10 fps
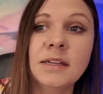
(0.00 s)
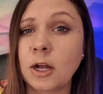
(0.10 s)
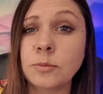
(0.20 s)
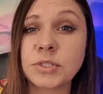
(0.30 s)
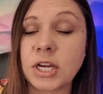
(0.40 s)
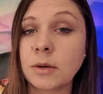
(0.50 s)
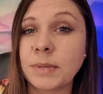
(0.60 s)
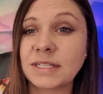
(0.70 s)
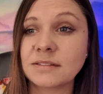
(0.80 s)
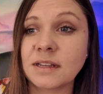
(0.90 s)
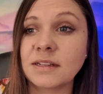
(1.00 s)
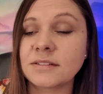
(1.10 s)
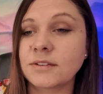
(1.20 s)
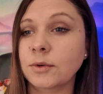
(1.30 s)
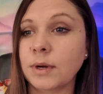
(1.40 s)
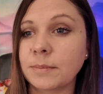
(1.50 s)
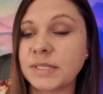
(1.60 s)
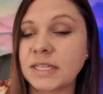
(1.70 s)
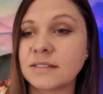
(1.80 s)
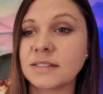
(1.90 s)
help share bite-sized new
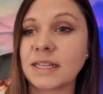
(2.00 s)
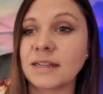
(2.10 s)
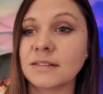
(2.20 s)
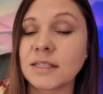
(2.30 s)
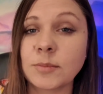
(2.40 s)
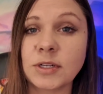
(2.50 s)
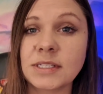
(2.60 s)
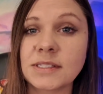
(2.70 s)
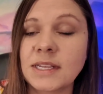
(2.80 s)
updates and summaries,